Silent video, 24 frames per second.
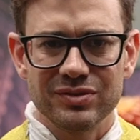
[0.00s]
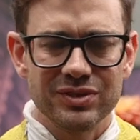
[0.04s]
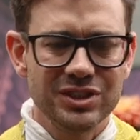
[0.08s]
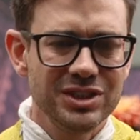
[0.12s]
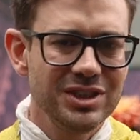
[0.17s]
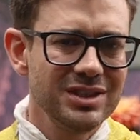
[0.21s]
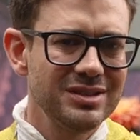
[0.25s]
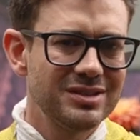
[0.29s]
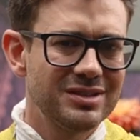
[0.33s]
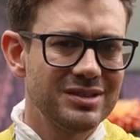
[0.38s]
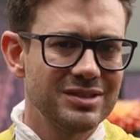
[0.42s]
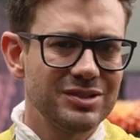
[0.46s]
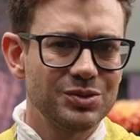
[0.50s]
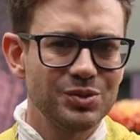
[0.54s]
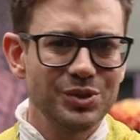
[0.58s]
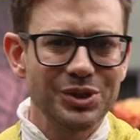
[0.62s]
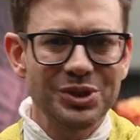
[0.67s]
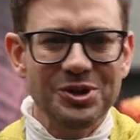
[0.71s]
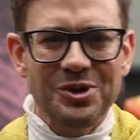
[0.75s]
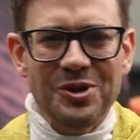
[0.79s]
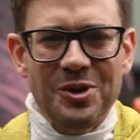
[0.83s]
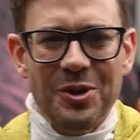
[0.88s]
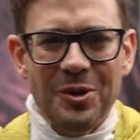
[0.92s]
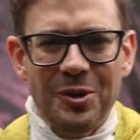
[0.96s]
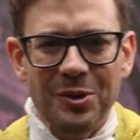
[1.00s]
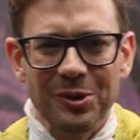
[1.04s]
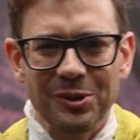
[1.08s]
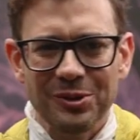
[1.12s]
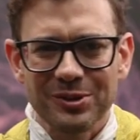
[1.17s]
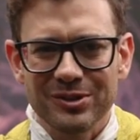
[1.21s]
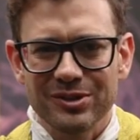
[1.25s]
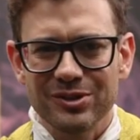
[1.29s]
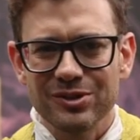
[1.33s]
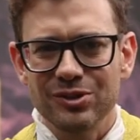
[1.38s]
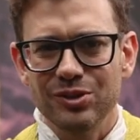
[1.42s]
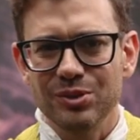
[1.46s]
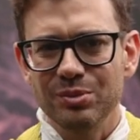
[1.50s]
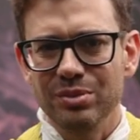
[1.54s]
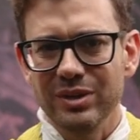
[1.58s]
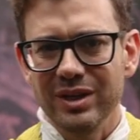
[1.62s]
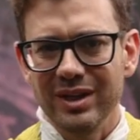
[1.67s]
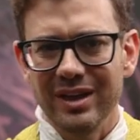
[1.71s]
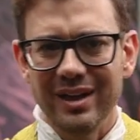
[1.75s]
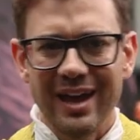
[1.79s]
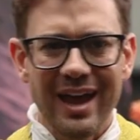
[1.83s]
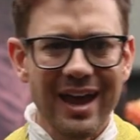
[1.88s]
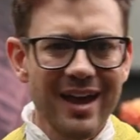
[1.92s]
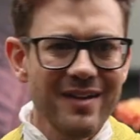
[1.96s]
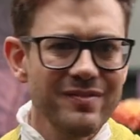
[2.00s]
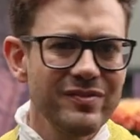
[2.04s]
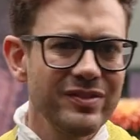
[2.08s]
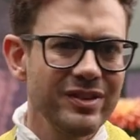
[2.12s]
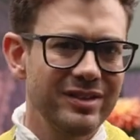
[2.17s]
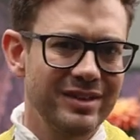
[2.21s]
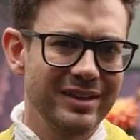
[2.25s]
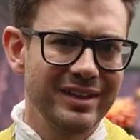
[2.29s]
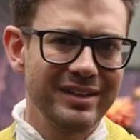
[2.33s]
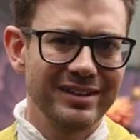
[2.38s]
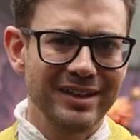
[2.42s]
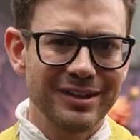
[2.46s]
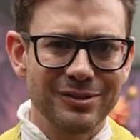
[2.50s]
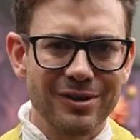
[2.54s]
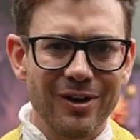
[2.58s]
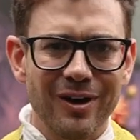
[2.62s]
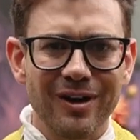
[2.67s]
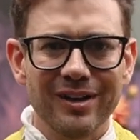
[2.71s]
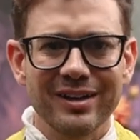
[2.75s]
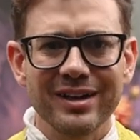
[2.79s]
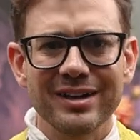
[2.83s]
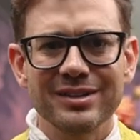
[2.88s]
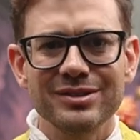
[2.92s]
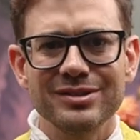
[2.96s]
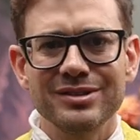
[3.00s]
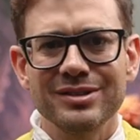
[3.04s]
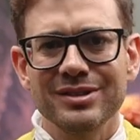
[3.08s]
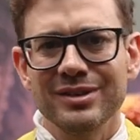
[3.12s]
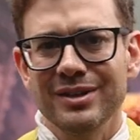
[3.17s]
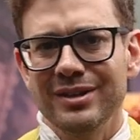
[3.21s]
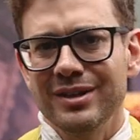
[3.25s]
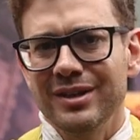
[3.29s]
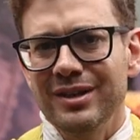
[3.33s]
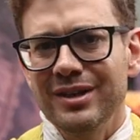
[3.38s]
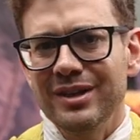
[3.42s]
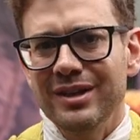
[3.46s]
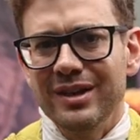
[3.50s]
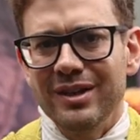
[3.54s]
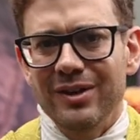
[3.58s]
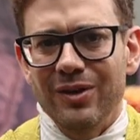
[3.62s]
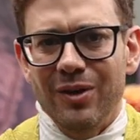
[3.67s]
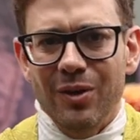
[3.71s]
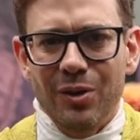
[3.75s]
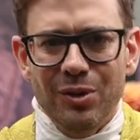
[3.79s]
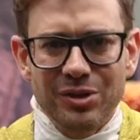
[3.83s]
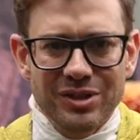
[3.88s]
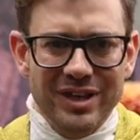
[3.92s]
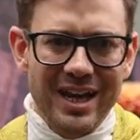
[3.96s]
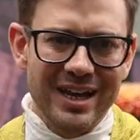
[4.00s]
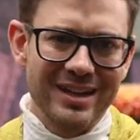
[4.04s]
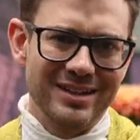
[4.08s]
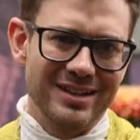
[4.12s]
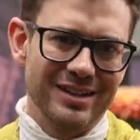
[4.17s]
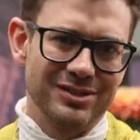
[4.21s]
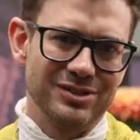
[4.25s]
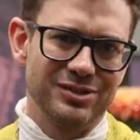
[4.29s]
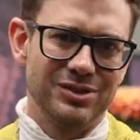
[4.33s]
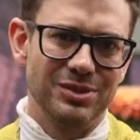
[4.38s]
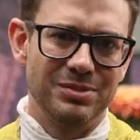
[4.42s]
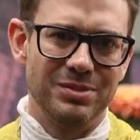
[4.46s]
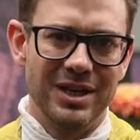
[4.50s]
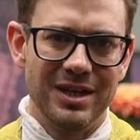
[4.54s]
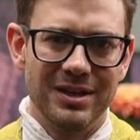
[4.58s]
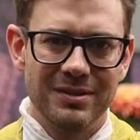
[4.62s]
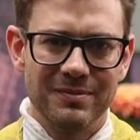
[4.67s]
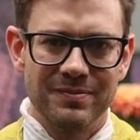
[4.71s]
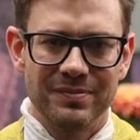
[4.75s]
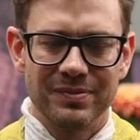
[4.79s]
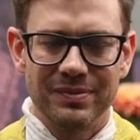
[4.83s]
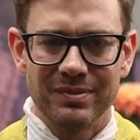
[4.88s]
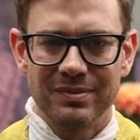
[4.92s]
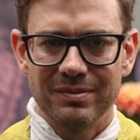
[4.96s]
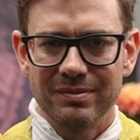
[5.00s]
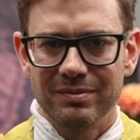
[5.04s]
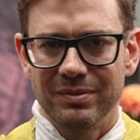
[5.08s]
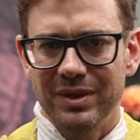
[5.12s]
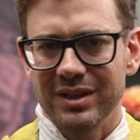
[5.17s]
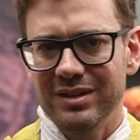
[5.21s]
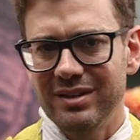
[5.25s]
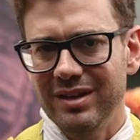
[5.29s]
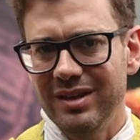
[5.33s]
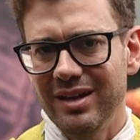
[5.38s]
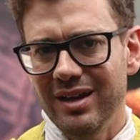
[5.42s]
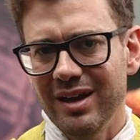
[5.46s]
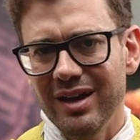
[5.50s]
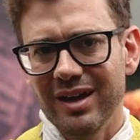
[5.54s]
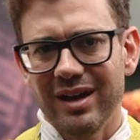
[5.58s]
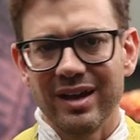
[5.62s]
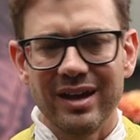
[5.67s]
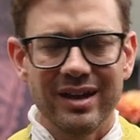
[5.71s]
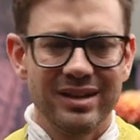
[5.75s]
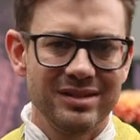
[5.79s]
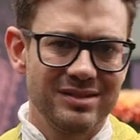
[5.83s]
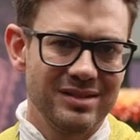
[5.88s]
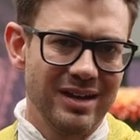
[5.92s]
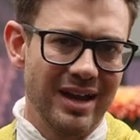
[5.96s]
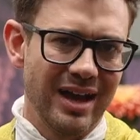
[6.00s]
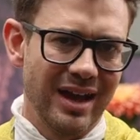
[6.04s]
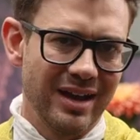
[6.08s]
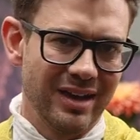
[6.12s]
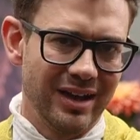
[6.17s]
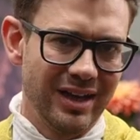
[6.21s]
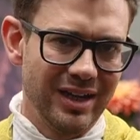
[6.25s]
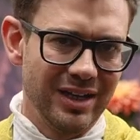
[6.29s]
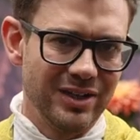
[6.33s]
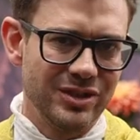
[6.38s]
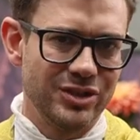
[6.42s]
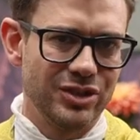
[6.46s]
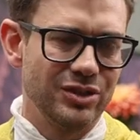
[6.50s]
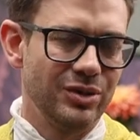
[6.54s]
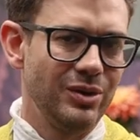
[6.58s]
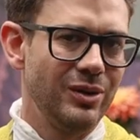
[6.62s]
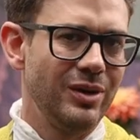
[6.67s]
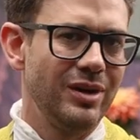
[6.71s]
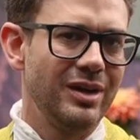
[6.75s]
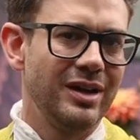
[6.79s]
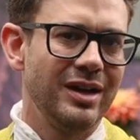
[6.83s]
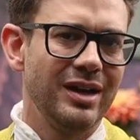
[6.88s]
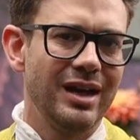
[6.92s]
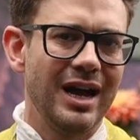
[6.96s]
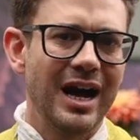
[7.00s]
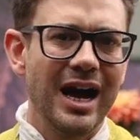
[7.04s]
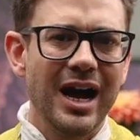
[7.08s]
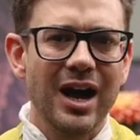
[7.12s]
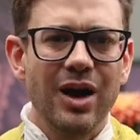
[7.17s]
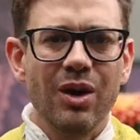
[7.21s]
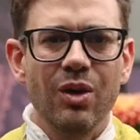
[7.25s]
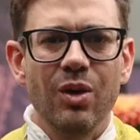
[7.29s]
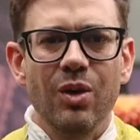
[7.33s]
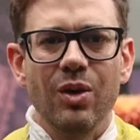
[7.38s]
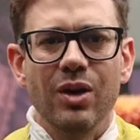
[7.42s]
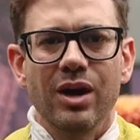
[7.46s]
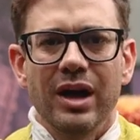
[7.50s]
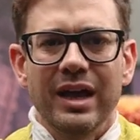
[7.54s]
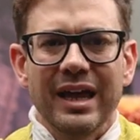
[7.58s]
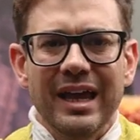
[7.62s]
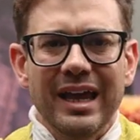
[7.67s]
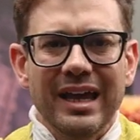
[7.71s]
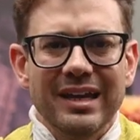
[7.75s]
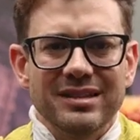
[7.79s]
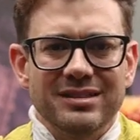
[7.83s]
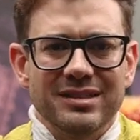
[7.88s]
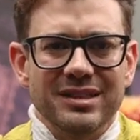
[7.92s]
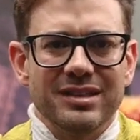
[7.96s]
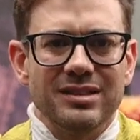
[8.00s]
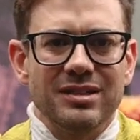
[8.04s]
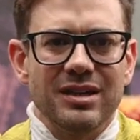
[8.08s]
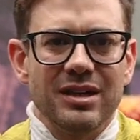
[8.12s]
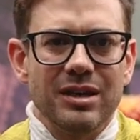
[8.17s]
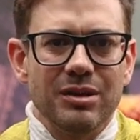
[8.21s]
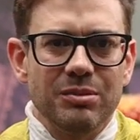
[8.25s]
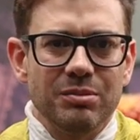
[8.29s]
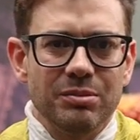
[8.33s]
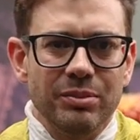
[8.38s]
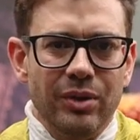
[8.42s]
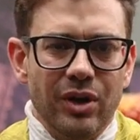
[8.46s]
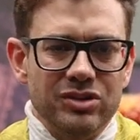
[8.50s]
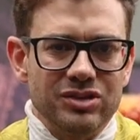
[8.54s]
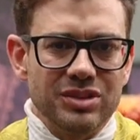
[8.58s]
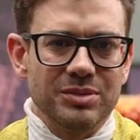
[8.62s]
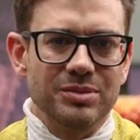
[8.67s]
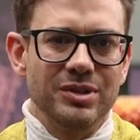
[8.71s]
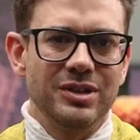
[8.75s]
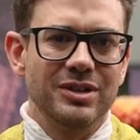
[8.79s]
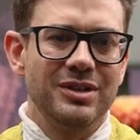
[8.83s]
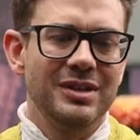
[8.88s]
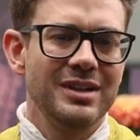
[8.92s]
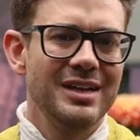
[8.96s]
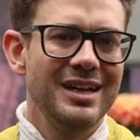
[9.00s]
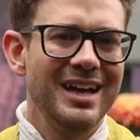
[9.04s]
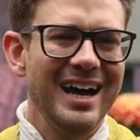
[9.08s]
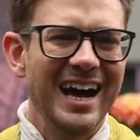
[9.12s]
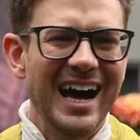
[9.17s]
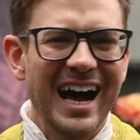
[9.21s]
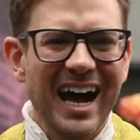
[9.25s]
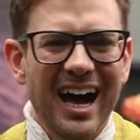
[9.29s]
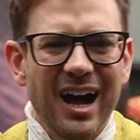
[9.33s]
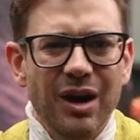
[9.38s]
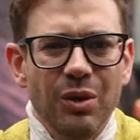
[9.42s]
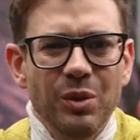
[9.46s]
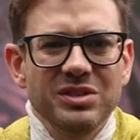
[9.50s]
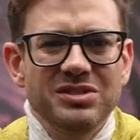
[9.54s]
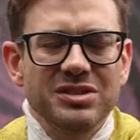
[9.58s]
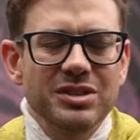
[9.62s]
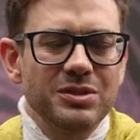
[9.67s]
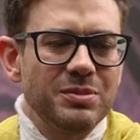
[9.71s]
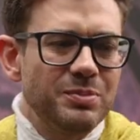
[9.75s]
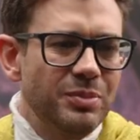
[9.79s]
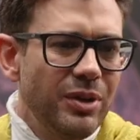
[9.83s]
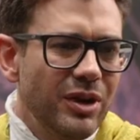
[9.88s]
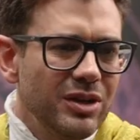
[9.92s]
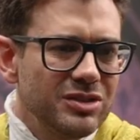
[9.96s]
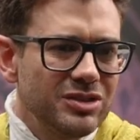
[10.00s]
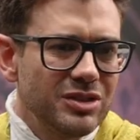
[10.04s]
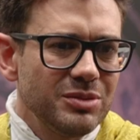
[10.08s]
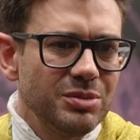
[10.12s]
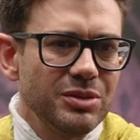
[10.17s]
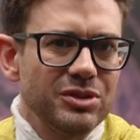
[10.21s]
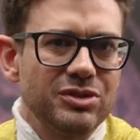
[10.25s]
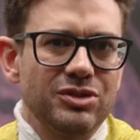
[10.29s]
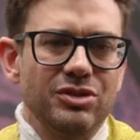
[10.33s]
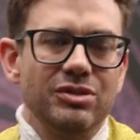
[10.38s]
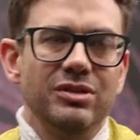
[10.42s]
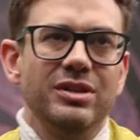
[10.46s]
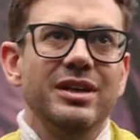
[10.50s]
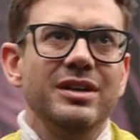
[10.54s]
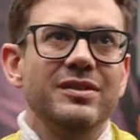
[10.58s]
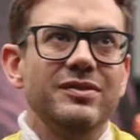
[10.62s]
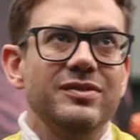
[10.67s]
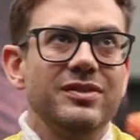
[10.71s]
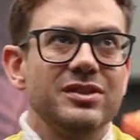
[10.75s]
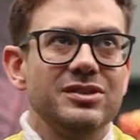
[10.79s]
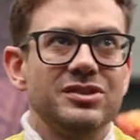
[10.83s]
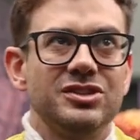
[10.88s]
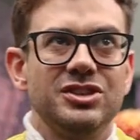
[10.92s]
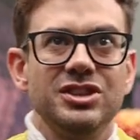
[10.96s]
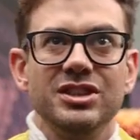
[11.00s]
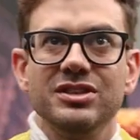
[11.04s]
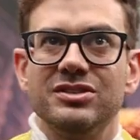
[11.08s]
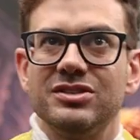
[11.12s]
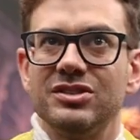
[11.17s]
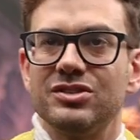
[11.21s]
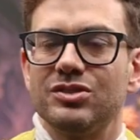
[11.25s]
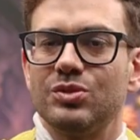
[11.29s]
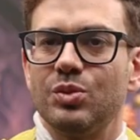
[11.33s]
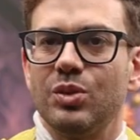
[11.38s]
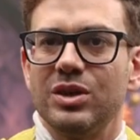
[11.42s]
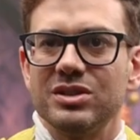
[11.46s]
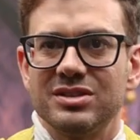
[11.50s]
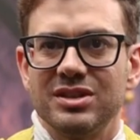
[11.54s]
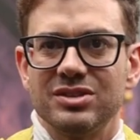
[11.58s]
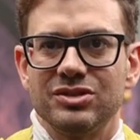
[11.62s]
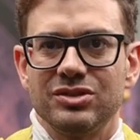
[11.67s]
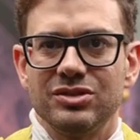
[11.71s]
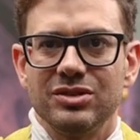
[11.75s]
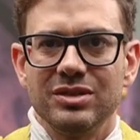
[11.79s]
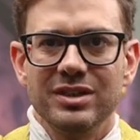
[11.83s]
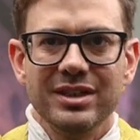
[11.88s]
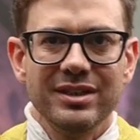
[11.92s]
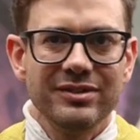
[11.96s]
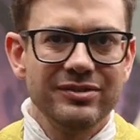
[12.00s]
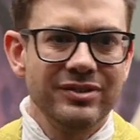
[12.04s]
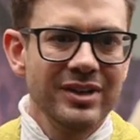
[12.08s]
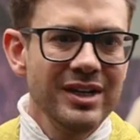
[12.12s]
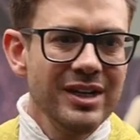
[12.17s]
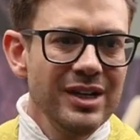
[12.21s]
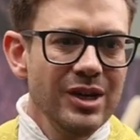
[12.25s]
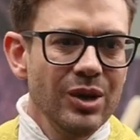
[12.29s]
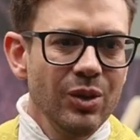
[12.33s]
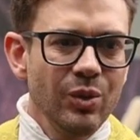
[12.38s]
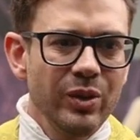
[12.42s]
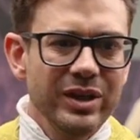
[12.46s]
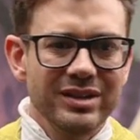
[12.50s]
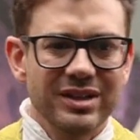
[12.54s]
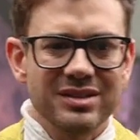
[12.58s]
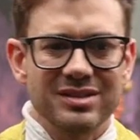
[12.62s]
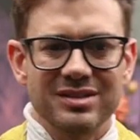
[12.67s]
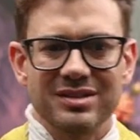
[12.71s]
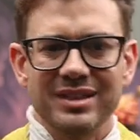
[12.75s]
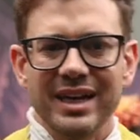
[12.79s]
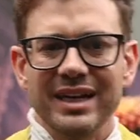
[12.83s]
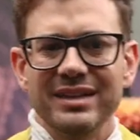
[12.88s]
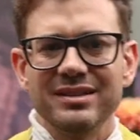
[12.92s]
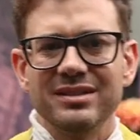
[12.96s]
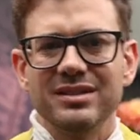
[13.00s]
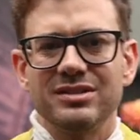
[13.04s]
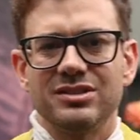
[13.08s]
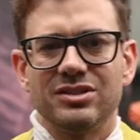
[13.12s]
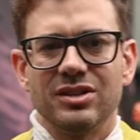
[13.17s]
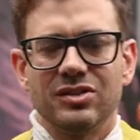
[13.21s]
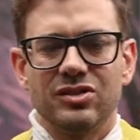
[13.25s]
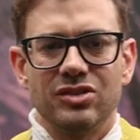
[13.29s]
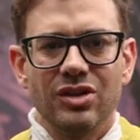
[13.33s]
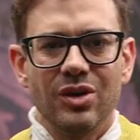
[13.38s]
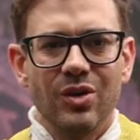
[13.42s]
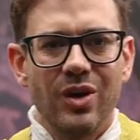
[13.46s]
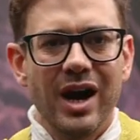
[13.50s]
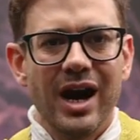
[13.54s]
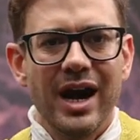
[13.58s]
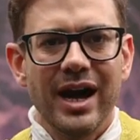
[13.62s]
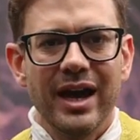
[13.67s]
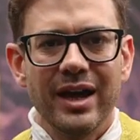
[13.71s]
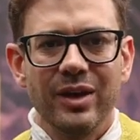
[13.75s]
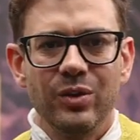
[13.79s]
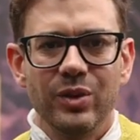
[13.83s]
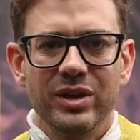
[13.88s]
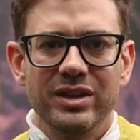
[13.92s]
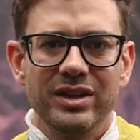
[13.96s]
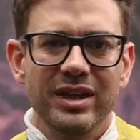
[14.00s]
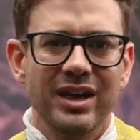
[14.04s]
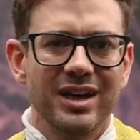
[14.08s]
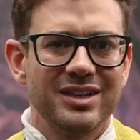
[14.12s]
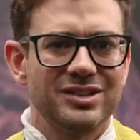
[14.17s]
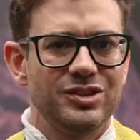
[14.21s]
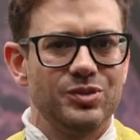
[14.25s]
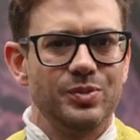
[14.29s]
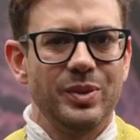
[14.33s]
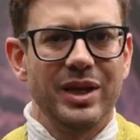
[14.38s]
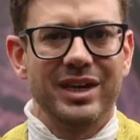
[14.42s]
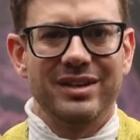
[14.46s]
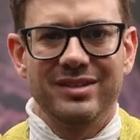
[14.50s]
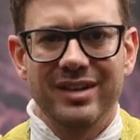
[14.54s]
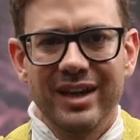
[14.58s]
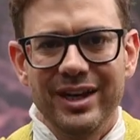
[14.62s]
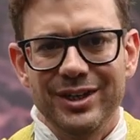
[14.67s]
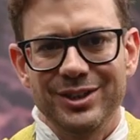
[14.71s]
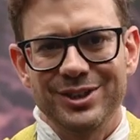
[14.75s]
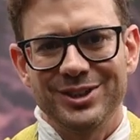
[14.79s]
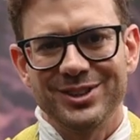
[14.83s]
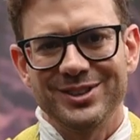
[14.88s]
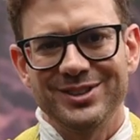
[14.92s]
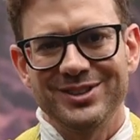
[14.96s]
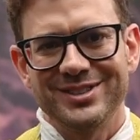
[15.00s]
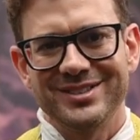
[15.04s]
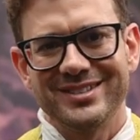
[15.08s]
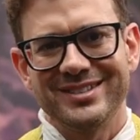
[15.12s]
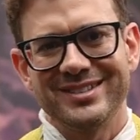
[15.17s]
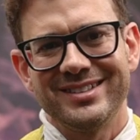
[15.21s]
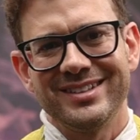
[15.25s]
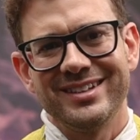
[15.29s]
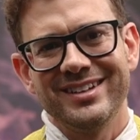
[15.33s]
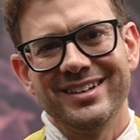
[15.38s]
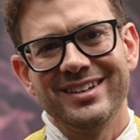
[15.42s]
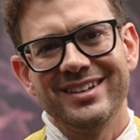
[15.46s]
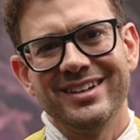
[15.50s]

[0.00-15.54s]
of Jesus. We're called to be everything that God has ordained us to be. But here is an issue. How is it possible? How is it possible to live as Jesus wants us to live when the standards are so high, when the expectations